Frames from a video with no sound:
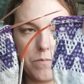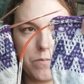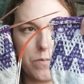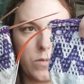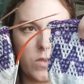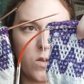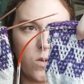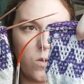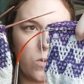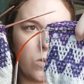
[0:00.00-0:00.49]

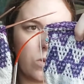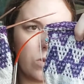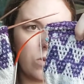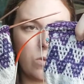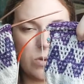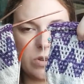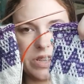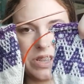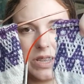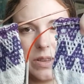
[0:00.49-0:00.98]
or
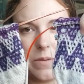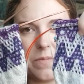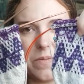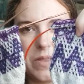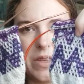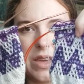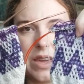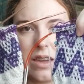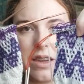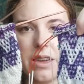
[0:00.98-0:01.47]

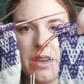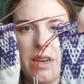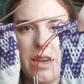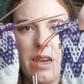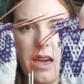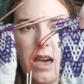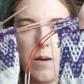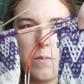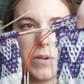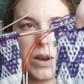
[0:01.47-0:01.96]
something,
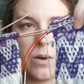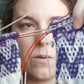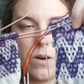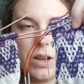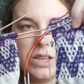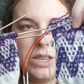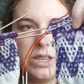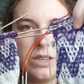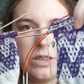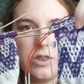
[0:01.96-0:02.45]
but I want
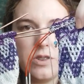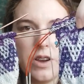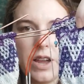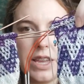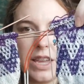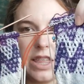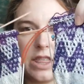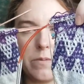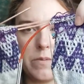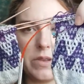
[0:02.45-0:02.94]
to try and
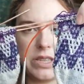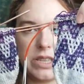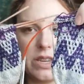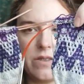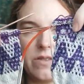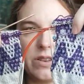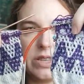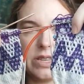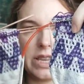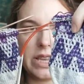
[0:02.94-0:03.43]
get them as even
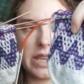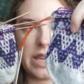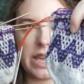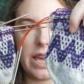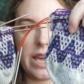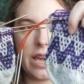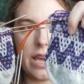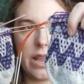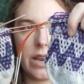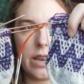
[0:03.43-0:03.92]
as I
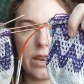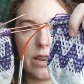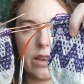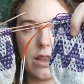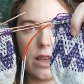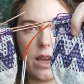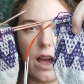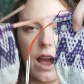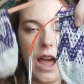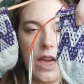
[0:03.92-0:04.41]
can,
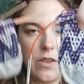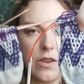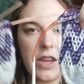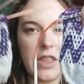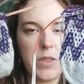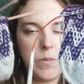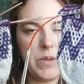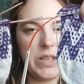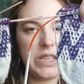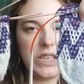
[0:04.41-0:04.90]
either get
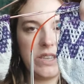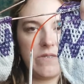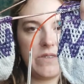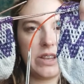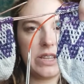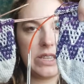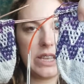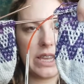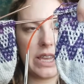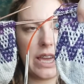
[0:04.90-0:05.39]
them as even as
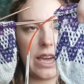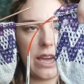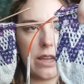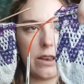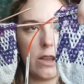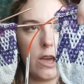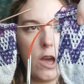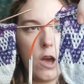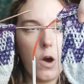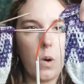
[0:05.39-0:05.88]
I can,
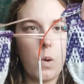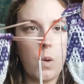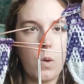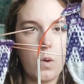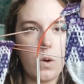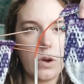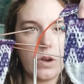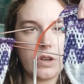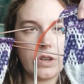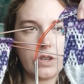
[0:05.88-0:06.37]

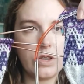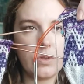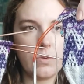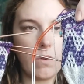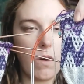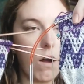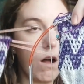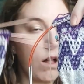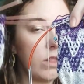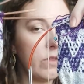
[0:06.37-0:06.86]
or do
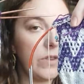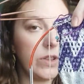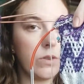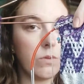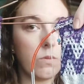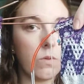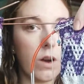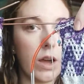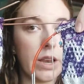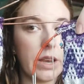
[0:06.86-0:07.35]
all of it in
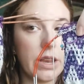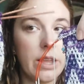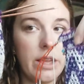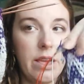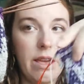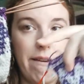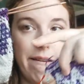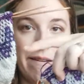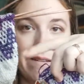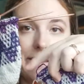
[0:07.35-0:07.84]
one
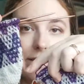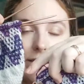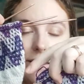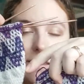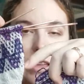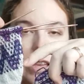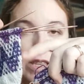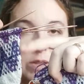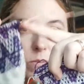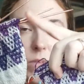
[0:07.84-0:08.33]
and
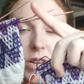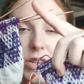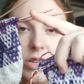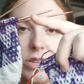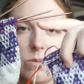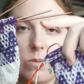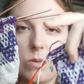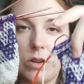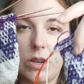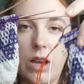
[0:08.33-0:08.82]
as much as
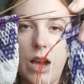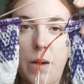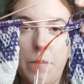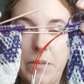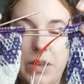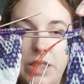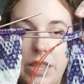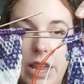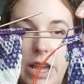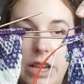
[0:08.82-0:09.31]
will come in
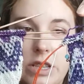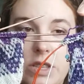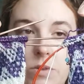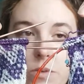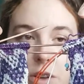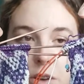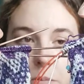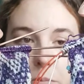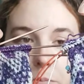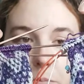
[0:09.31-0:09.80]
the next one.
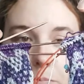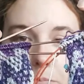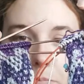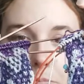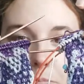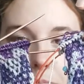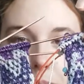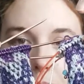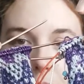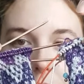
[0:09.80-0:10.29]

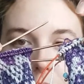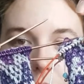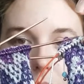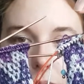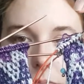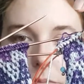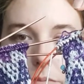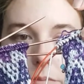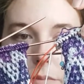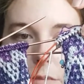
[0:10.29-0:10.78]

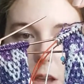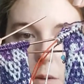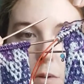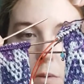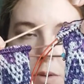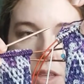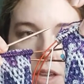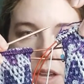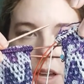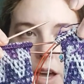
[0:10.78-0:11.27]
Maybe
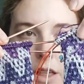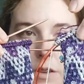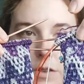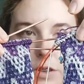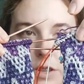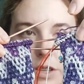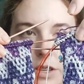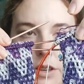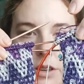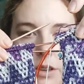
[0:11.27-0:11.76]
the
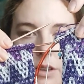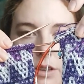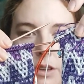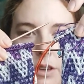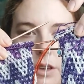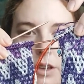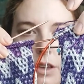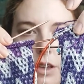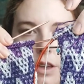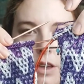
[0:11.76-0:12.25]
colors,
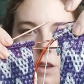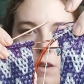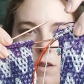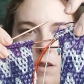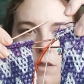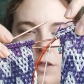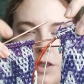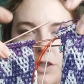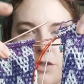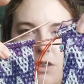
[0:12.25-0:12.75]

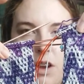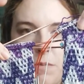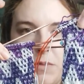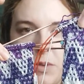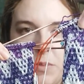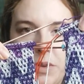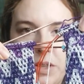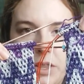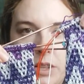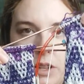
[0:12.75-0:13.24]
the stripes will
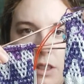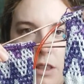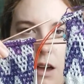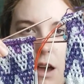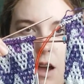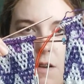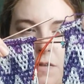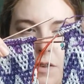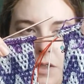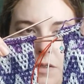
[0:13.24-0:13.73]
be a little
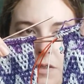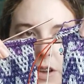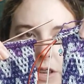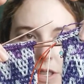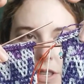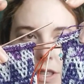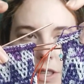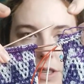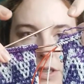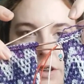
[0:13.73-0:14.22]
off on the rest
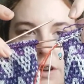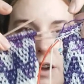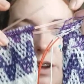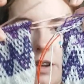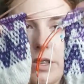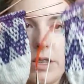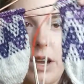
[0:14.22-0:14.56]
of the socks. I'm